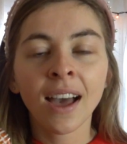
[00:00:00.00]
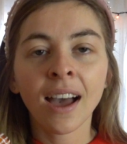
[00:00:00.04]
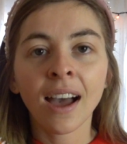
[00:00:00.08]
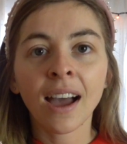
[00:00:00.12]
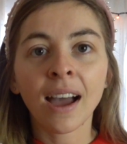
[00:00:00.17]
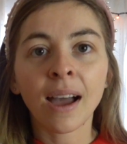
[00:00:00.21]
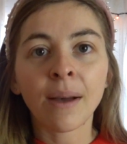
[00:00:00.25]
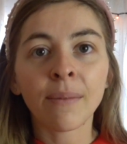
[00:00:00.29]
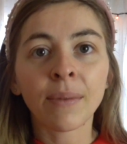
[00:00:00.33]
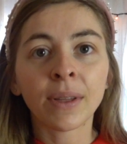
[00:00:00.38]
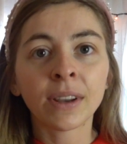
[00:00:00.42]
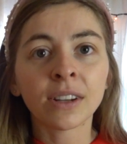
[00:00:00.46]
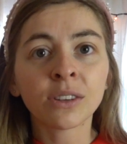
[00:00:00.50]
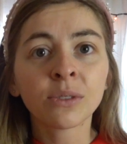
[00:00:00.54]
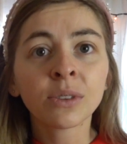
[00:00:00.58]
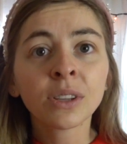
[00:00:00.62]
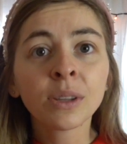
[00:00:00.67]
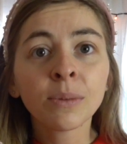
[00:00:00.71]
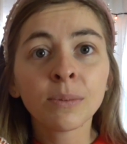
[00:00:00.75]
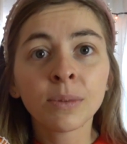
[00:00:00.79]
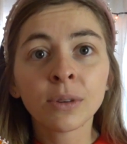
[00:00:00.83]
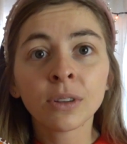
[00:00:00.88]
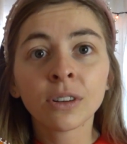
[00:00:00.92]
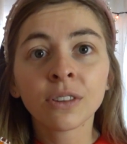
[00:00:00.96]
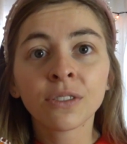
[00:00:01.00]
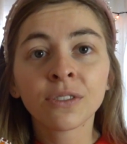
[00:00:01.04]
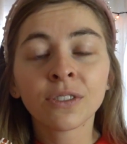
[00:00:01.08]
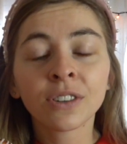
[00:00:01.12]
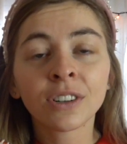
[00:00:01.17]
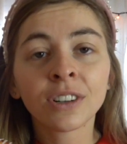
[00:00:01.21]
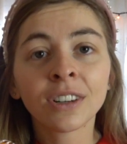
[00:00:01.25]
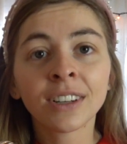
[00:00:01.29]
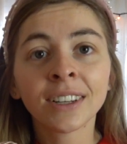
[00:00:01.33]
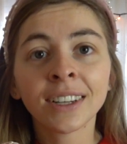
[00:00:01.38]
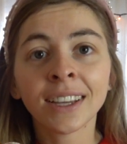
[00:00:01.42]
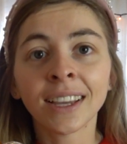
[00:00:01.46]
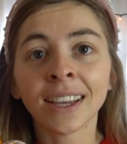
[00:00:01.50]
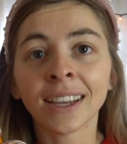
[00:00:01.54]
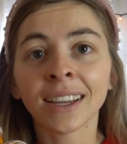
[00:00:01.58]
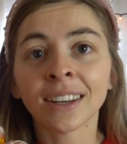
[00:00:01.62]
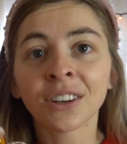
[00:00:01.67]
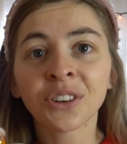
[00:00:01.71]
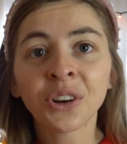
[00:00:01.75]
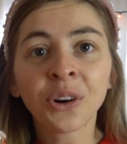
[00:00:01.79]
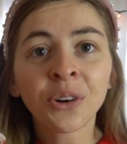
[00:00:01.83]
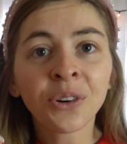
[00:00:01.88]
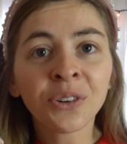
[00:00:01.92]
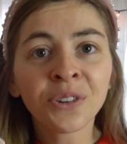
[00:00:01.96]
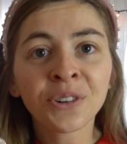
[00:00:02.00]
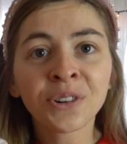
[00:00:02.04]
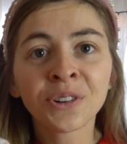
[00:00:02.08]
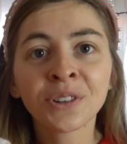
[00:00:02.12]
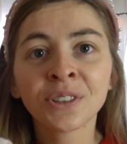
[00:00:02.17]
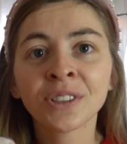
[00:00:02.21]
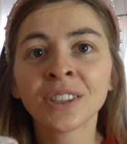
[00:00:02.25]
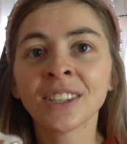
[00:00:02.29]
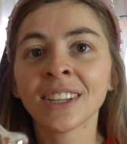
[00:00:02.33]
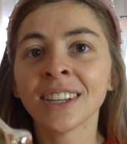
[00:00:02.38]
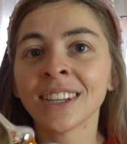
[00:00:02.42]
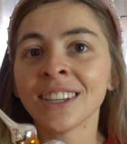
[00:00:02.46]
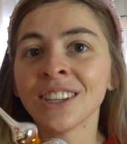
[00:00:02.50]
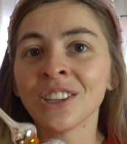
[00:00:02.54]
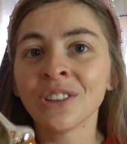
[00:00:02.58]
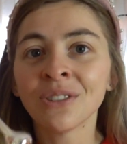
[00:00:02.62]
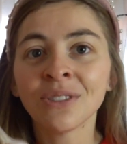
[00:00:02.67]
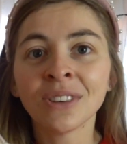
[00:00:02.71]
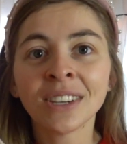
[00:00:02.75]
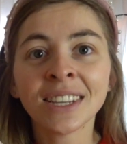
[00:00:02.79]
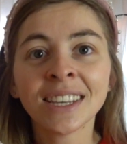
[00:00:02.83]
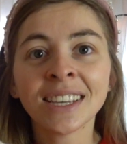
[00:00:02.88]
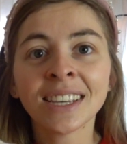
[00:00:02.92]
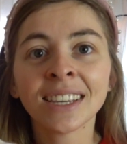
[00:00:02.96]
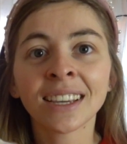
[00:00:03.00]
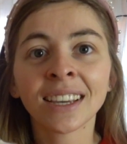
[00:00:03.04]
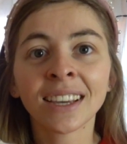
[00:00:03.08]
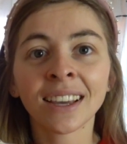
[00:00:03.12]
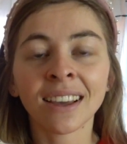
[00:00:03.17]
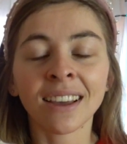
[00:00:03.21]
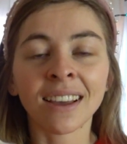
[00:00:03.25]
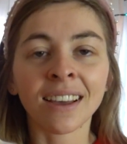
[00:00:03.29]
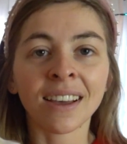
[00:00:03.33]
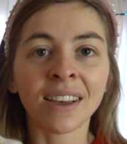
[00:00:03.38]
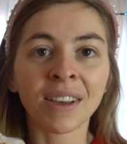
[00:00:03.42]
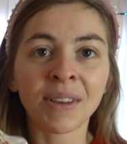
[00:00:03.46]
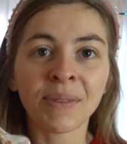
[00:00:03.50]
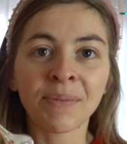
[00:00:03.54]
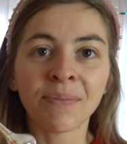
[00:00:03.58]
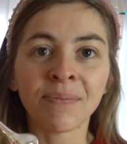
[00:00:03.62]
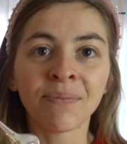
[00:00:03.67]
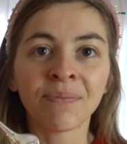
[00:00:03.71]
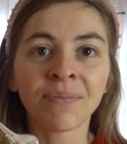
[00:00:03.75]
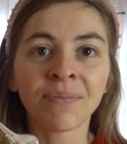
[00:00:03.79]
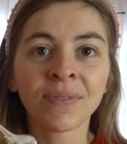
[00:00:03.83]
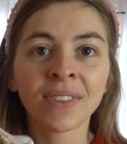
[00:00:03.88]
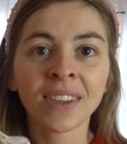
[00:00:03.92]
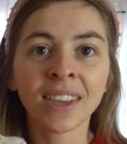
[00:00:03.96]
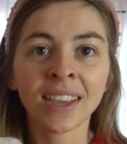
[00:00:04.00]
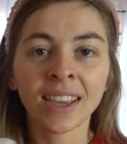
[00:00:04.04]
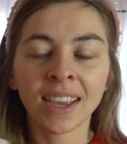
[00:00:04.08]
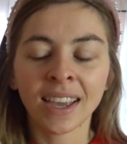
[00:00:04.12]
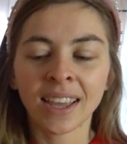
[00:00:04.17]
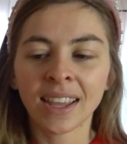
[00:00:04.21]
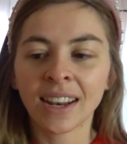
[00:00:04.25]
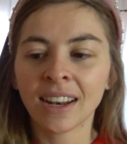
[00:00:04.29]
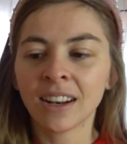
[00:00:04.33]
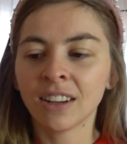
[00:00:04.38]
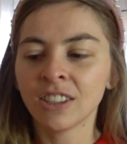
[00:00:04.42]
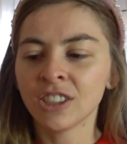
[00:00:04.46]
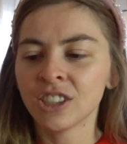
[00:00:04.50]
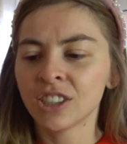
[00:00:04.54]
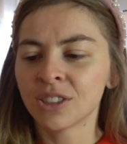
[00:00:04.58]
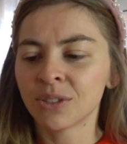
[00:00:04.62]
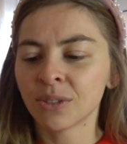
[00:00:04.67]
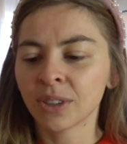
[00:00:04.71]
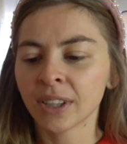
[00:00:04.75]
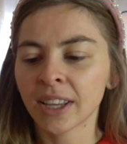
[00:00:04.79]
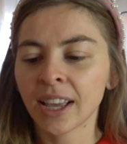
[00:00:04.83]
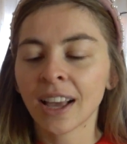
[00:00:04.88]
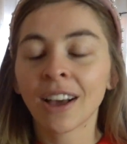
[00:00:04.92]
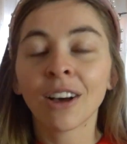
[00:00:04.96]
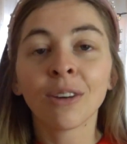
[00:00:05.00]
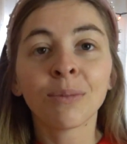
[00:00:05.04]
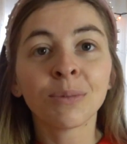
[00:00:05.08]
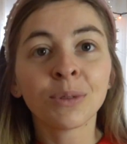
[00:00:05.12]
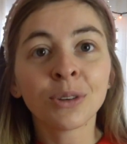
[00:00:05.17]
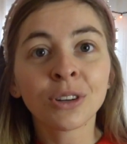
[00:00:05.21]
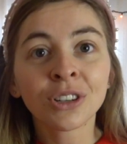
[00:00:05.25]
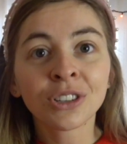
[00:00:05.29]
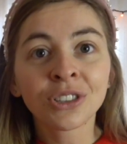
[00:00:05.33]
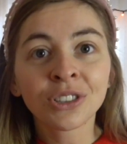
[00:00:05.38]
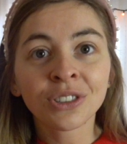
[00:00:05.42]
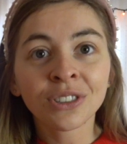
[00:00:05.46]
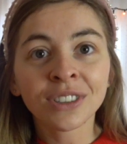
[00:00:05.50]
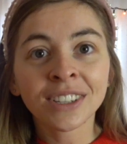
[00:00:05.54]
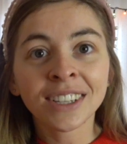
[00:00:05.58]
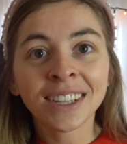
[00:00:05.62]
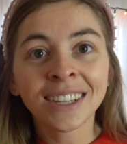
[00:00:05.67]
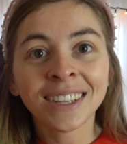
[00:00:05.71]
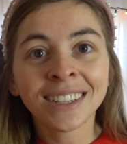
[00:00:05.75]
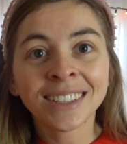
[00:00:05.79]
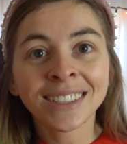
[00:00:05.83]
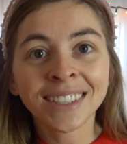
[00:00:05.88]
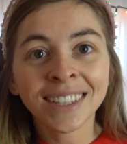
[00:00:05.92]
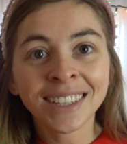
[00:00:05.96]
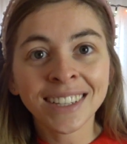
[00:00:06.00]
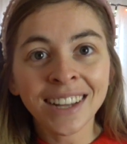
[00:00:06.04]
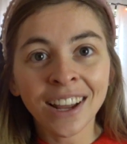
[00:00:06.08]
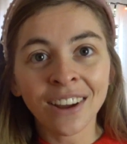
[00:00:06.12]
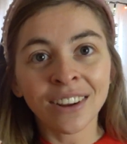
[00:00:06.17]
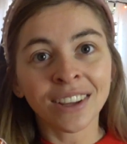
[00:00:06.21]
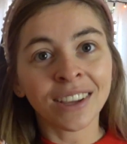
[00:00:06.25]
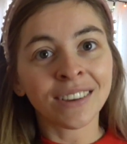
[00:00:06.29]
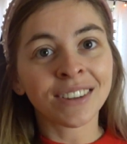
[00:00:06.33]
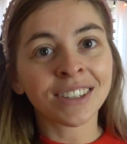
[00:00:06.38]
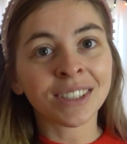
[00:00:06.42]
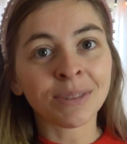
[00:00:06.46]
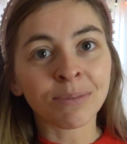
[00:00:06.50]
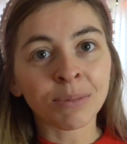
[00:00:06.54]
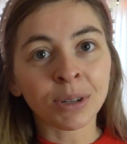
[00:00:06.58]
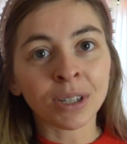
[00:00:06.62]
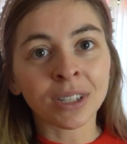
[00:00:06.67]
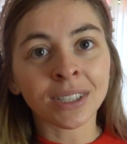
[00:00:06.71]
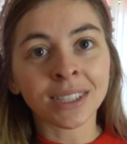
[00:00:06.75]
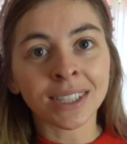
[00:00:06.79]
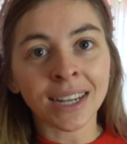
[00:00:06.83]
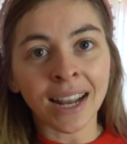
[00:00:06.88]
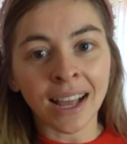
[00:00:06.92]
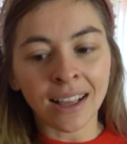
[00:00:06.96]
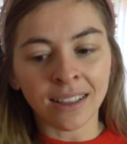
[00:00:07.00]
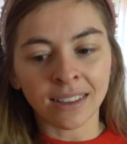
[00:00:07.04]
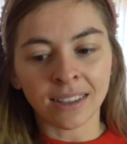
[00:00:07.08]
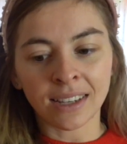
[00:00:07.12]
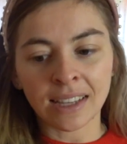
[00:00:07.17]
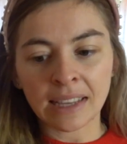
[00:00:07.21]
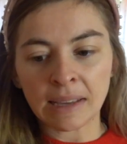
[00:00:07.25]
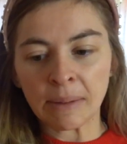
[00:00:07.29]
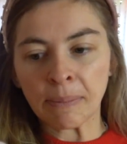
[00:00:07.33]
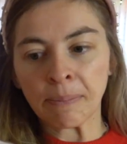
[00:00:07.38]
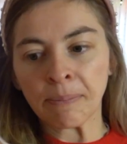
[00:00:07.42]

that is really beautiful and old and unique, and it'll just really help your tree stand out and give it some personality.